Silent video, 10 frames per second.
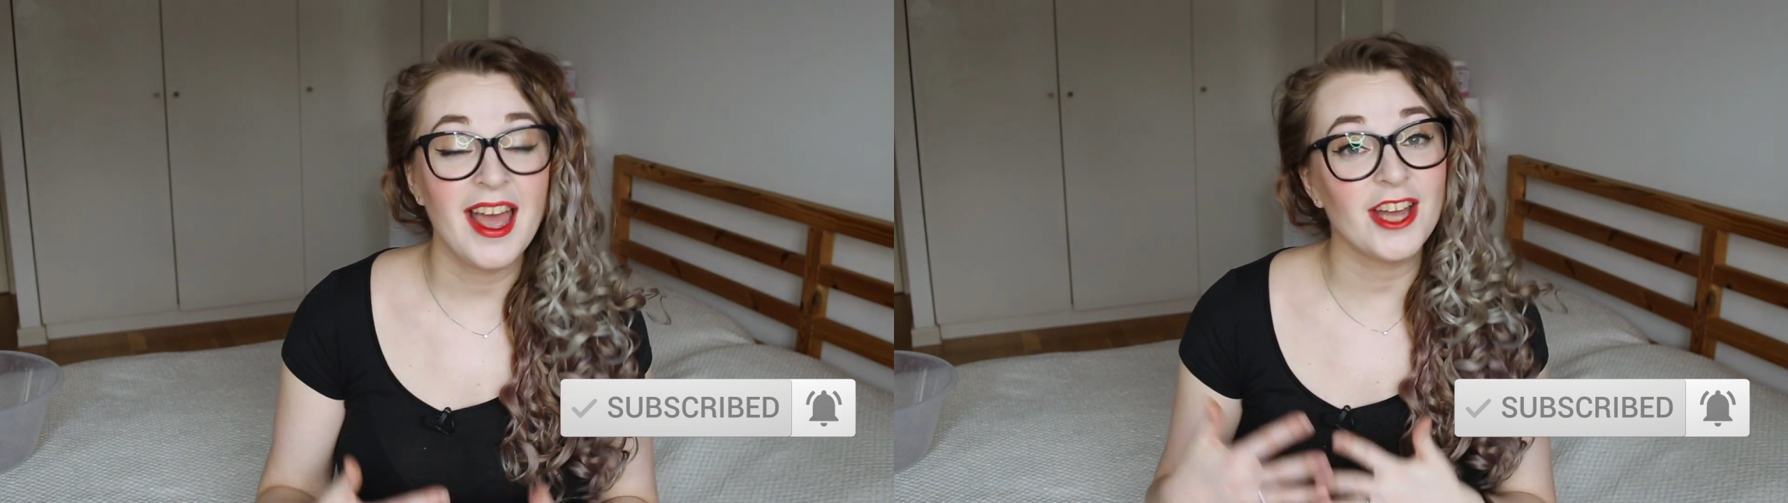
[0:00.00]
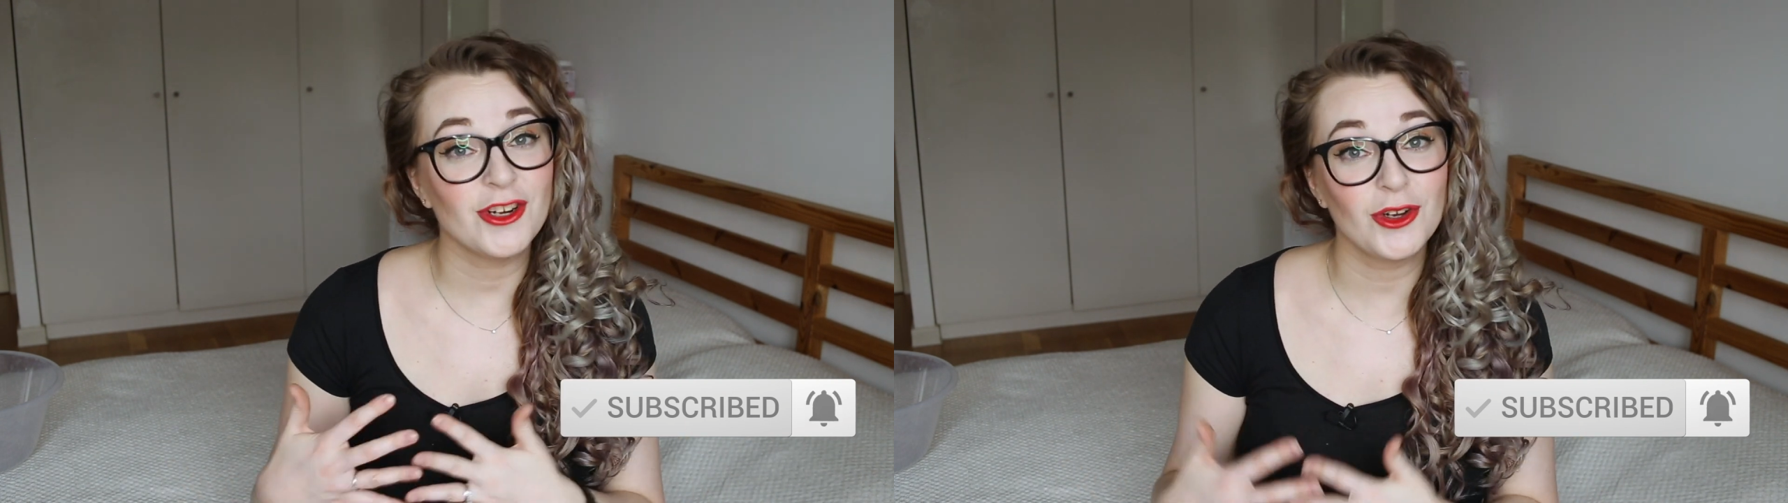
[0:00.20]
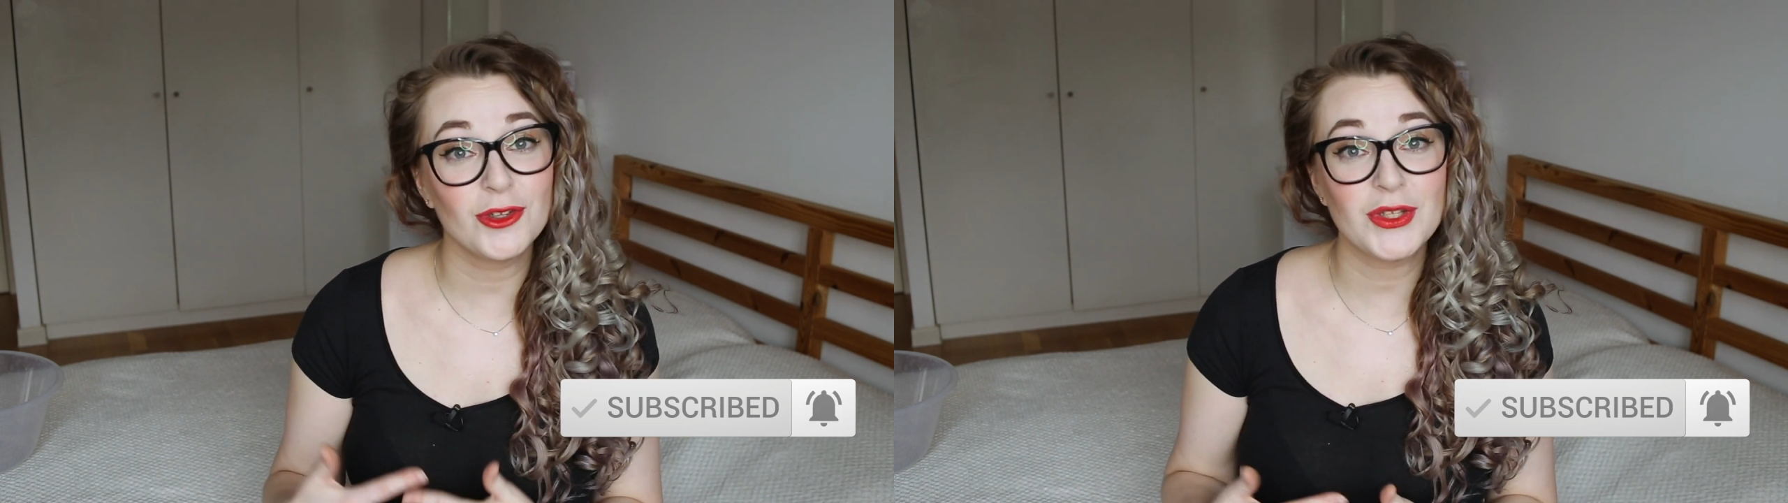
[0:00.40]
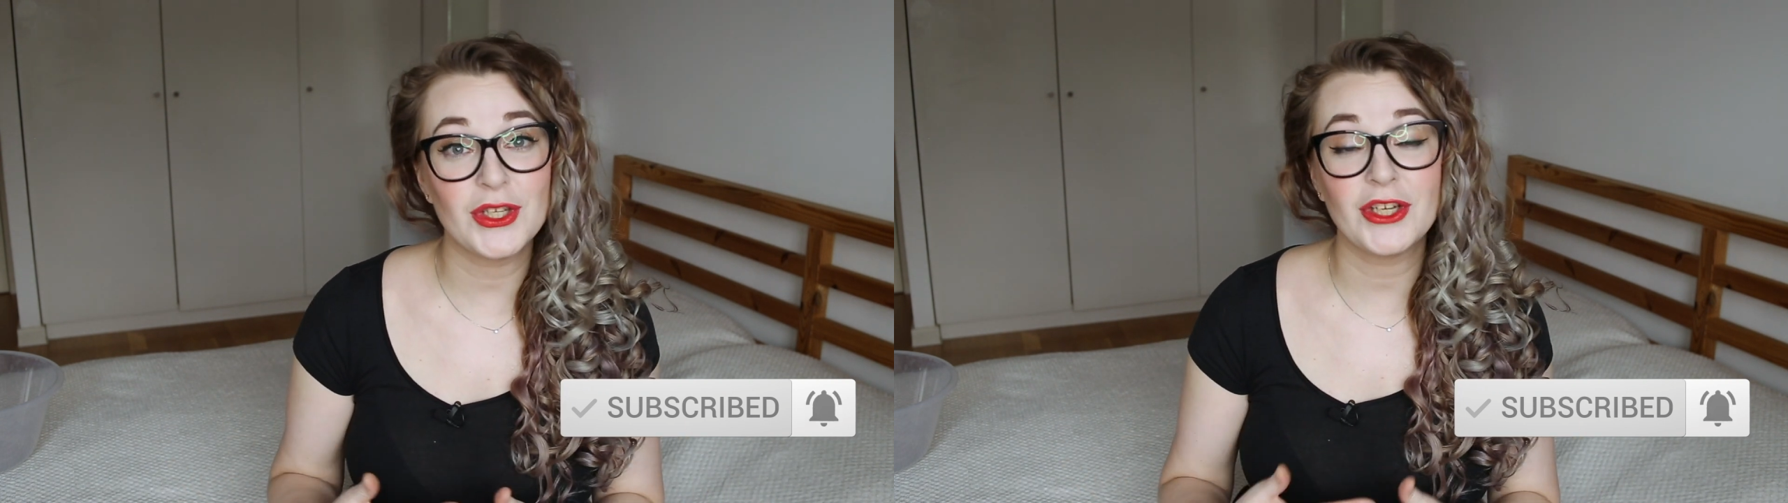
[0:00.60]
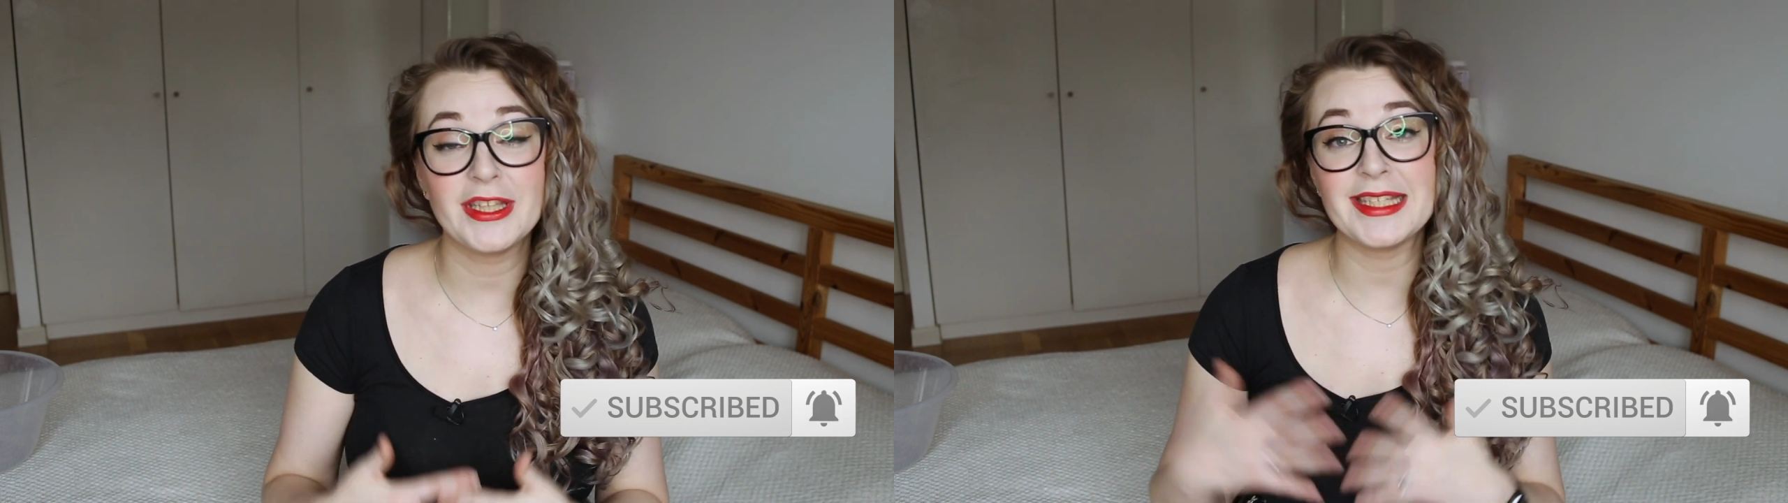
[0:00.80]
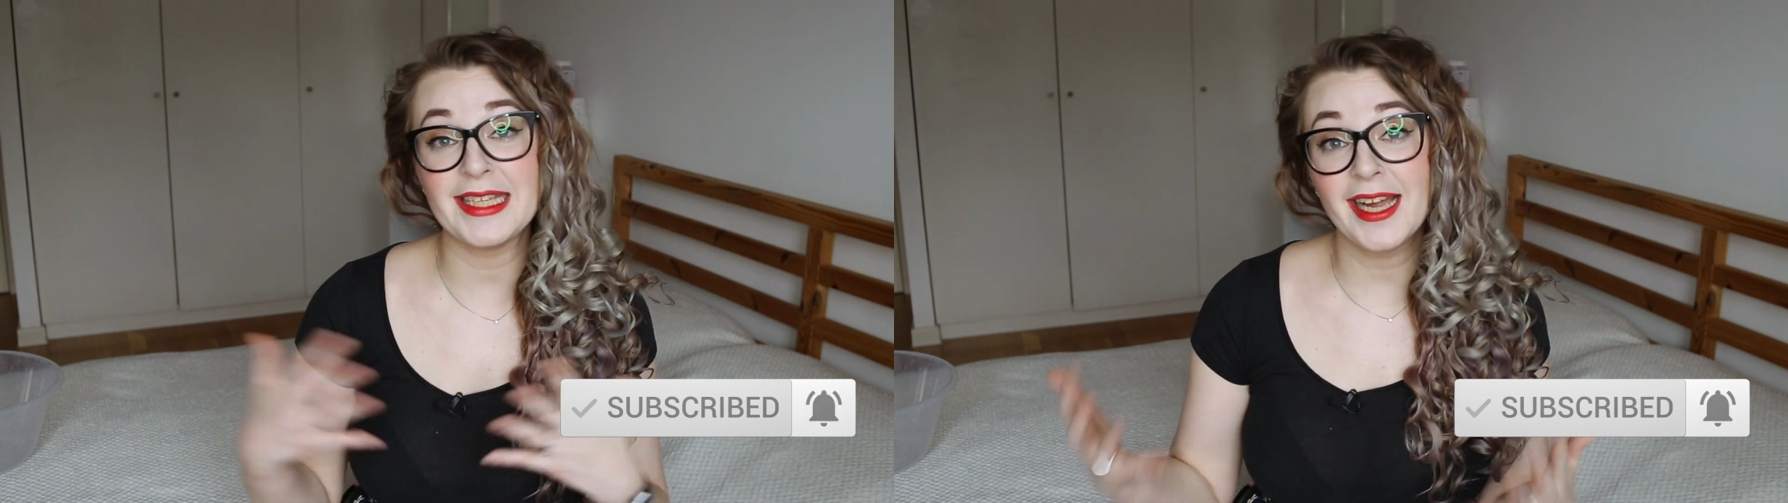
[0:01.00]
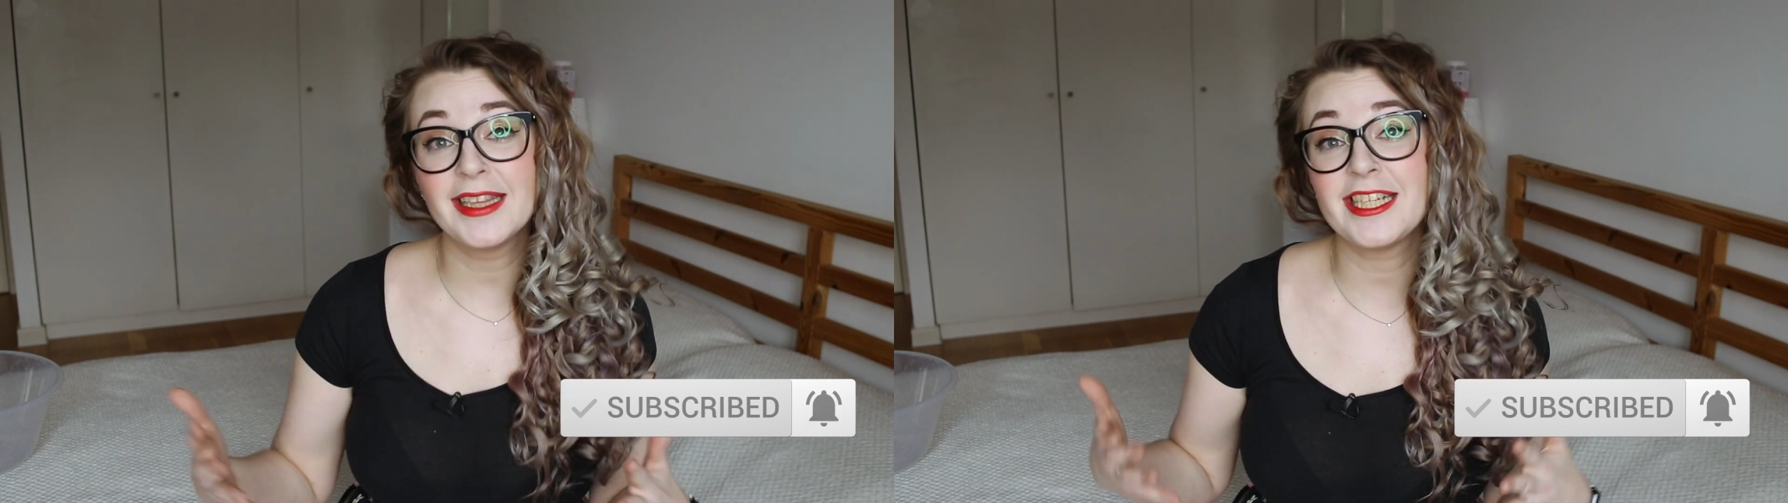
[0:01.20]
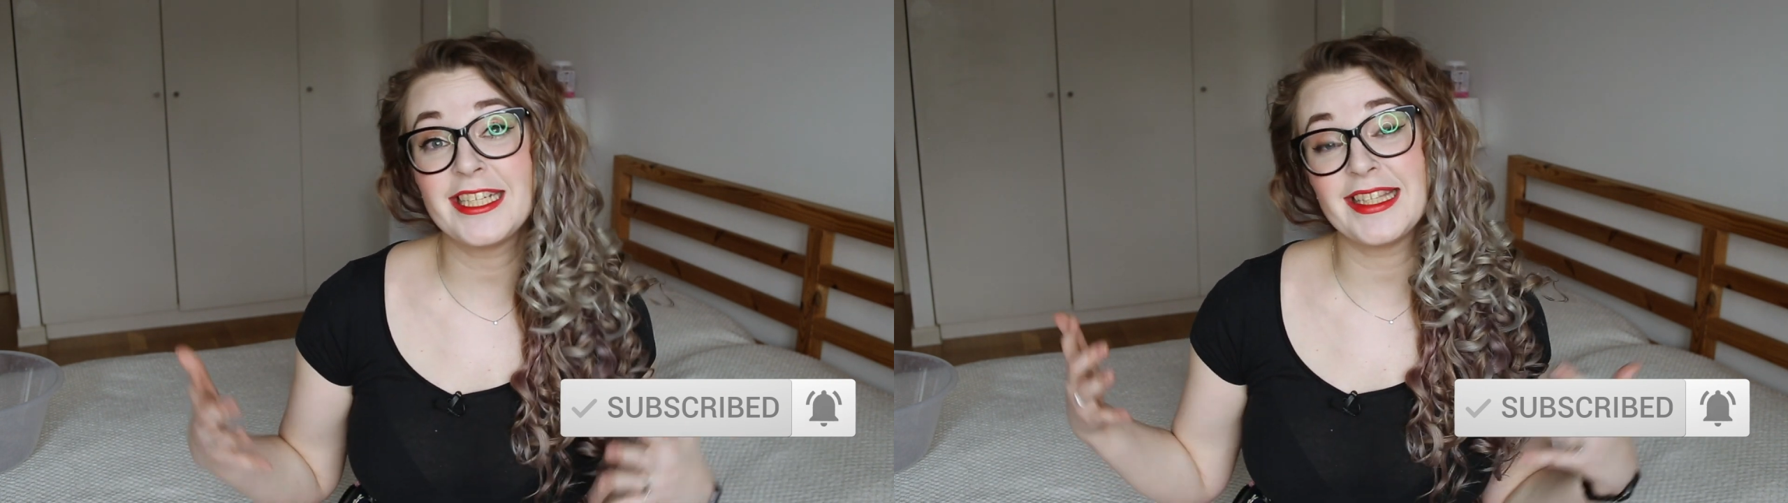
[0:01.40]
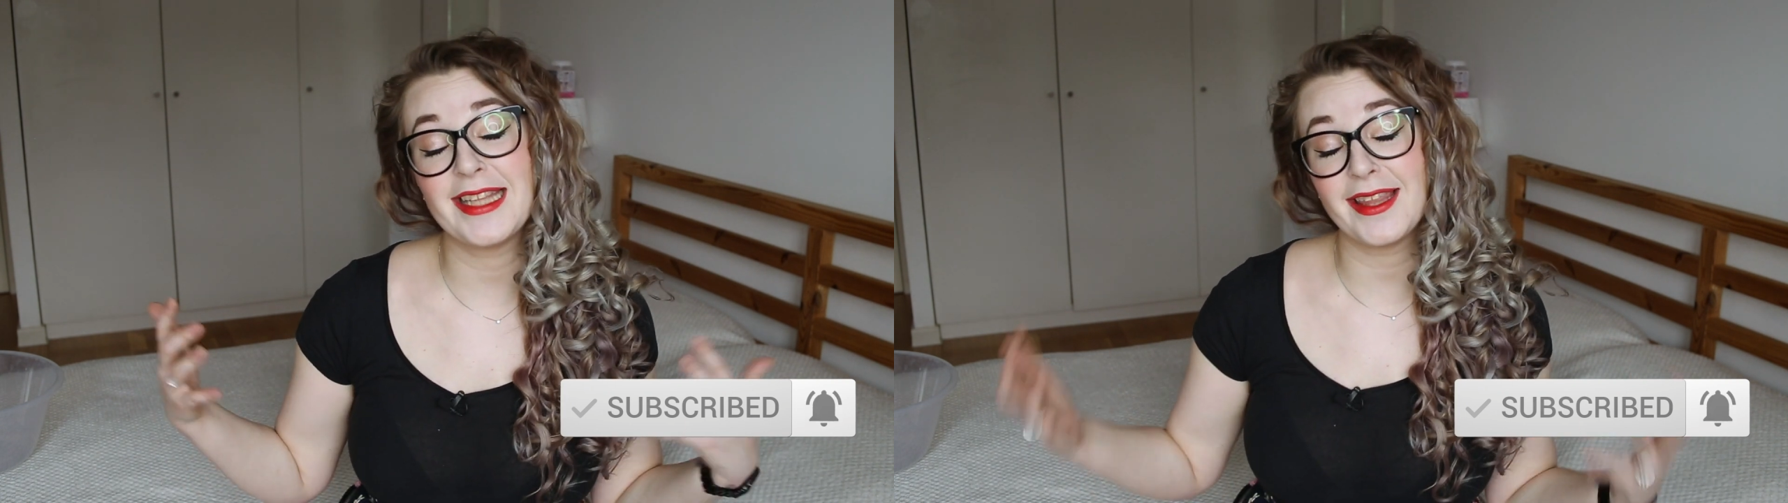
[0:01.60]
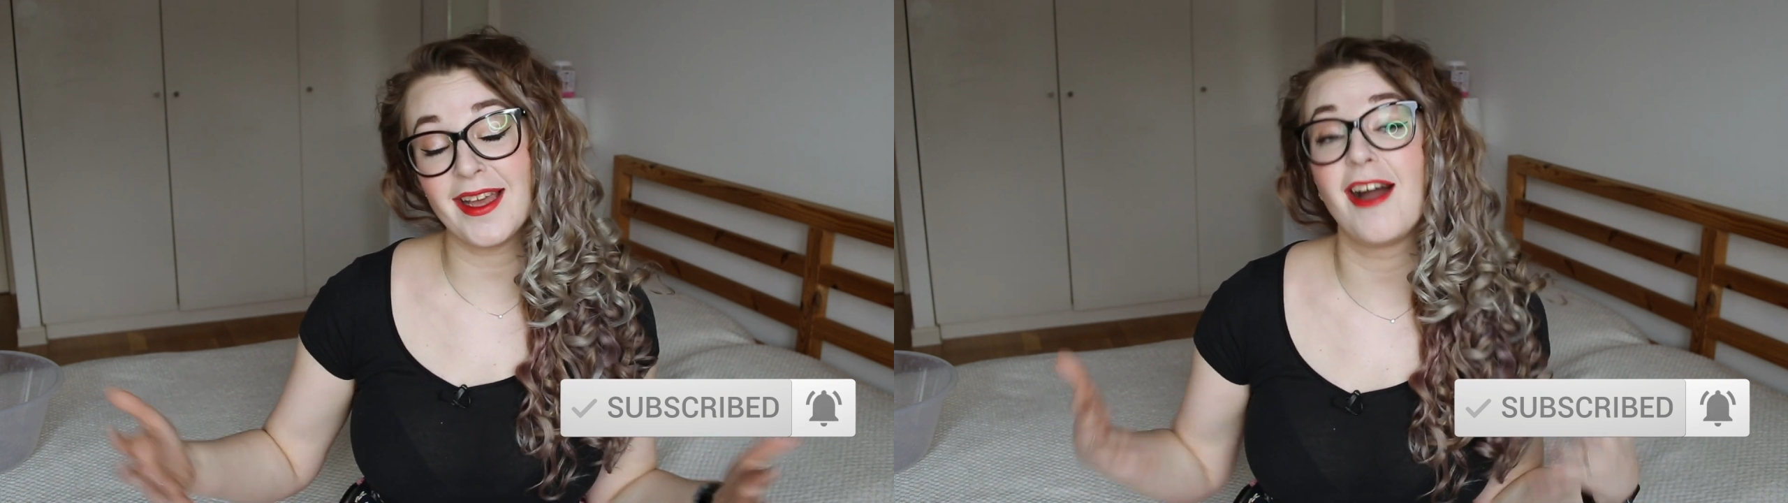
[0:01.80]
and also the stylers that